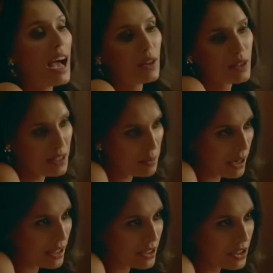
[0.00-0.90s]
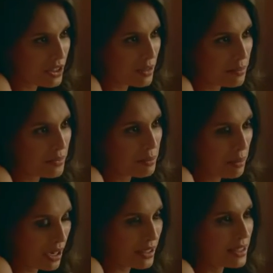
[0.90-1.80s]
How did the partnership with
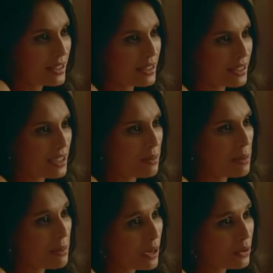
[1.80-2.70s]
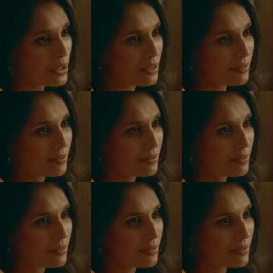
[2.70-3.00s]
Bhartiya City come about?